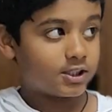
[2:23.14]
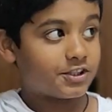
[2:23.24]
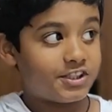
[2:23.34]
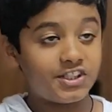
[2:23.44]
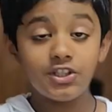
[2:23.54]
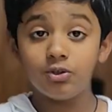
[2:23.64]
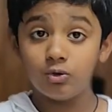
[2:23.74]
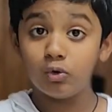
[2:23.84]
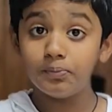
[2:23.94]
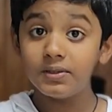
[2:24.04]

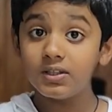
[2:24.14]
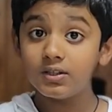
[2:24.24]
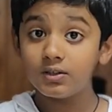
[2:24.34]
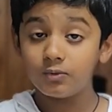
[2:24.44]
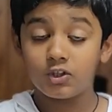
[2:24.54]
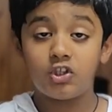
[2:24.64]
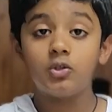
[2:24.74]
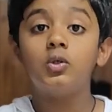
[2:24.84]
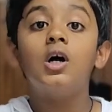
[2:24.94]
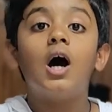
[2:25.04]
cube, which
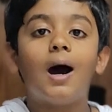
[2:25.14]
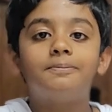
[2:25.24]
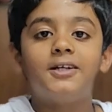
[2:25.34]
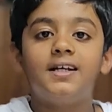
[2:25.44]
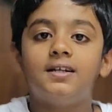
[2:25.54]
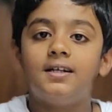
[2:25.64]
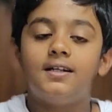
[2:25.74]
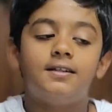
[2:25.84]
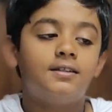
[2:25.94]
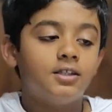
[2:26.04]
you obtain
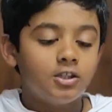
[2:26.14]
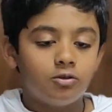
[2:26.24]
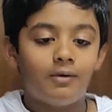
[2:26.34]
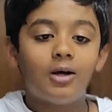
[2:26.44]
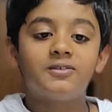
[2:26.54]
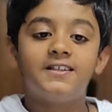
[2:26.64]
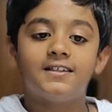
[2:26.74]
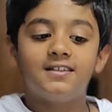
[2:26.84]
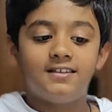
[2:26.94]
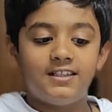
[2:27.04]
in Route
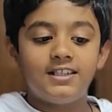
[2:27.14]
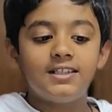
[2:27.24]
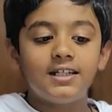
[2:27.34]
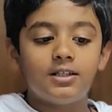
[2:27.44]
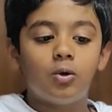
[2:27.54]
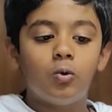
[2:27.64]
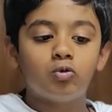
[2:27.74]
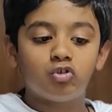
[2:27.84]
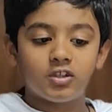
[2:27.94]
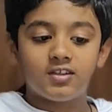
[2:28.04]
16 in
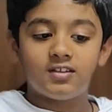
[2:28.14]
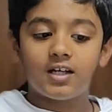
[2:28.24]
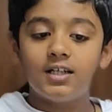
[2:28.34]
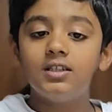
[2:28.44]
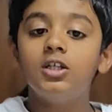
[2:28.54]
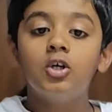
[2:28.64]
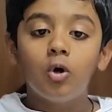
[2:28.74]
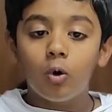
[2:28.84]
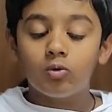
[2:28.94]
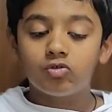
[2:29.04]
Ultra Sun,
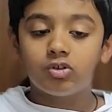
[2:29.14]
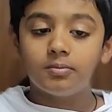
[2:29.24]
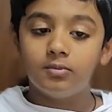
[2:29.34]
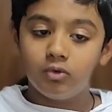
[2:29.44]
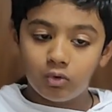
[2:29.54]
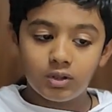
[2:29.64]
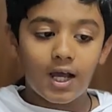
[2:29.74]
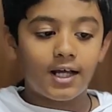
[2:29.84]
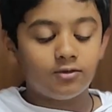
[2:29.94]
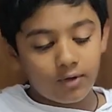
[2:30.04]
Ultra Moon,
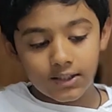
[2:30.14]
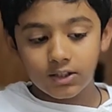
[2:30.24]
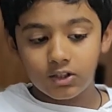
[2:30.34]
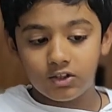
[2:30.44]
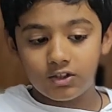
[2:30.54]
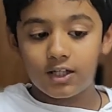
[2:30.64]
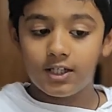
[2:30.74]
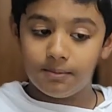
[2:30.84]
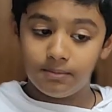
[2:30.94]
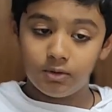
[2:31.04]
and regular Sun
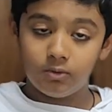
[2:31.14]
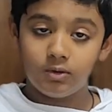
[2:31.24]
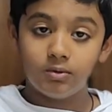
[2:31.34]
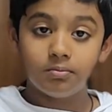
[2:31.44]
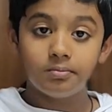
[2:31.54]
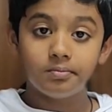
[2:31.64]
and Moon.